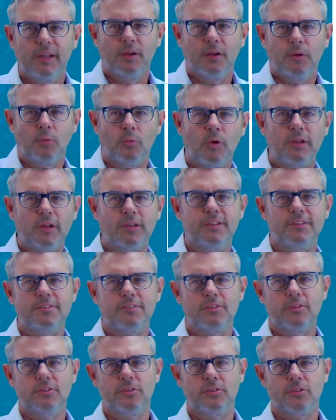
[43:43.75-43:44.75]
One is
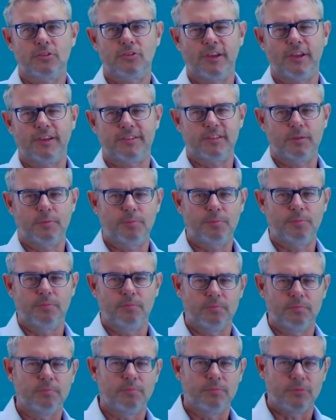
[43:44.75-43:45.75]
to do just the
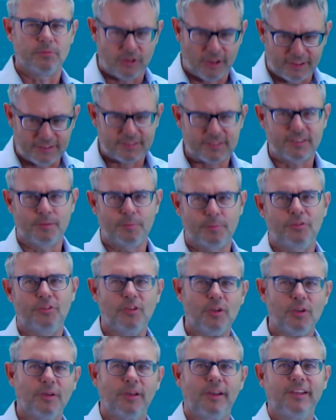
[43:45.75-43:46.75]

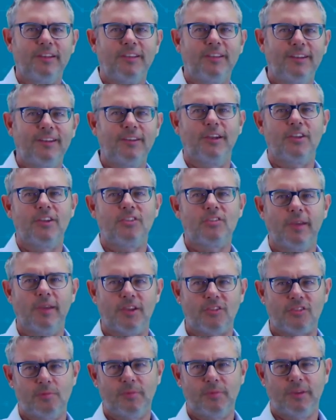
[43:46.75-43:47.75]
pure attenuation
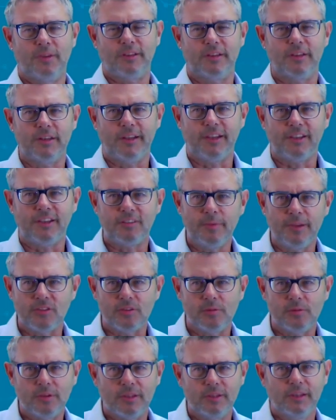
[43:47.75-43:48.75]
measurement, the length
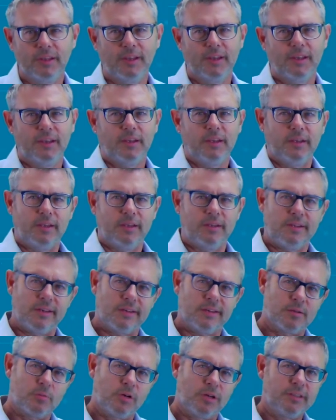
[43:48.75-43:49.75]
measurement, and the
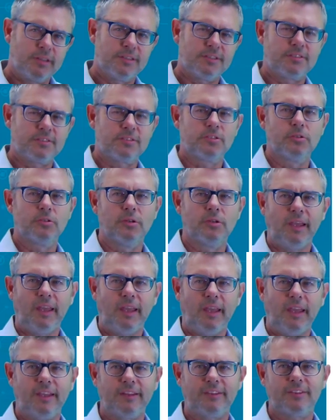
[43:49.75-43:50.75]
other one is to
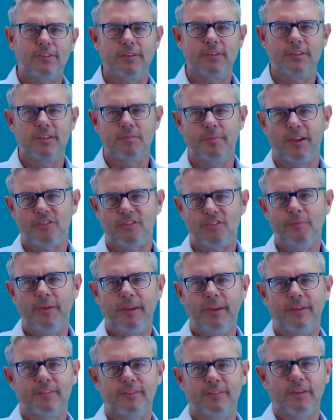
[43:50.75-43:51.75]
add to these
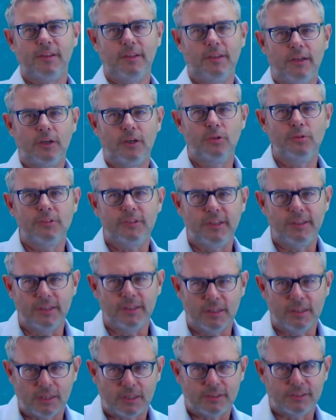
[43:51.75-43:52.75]
measurements an
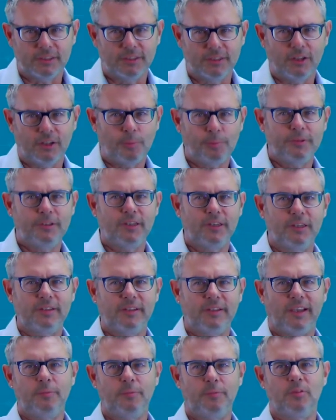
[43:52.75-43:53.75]
OTDR, an optical
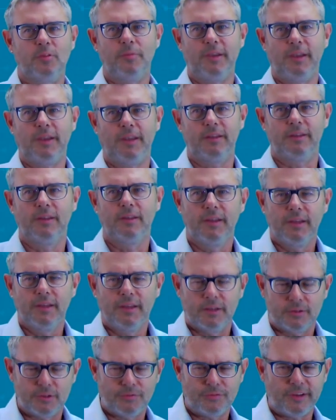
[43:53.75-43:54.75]
time domain
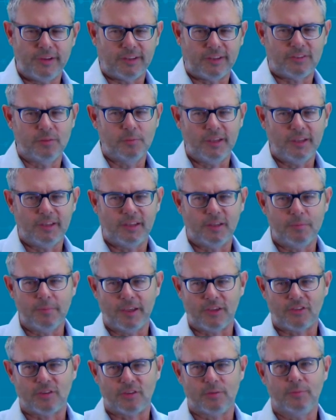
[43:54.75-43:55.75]
reflectometer
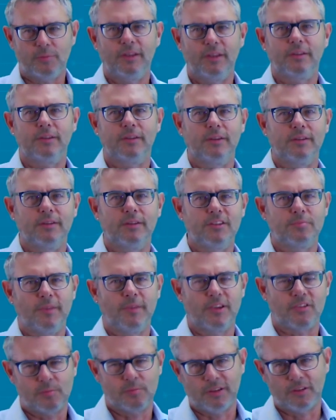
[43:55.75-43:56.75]
measurement, and this
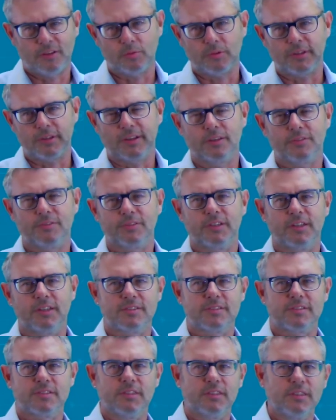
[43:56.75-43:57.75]
measurement will give us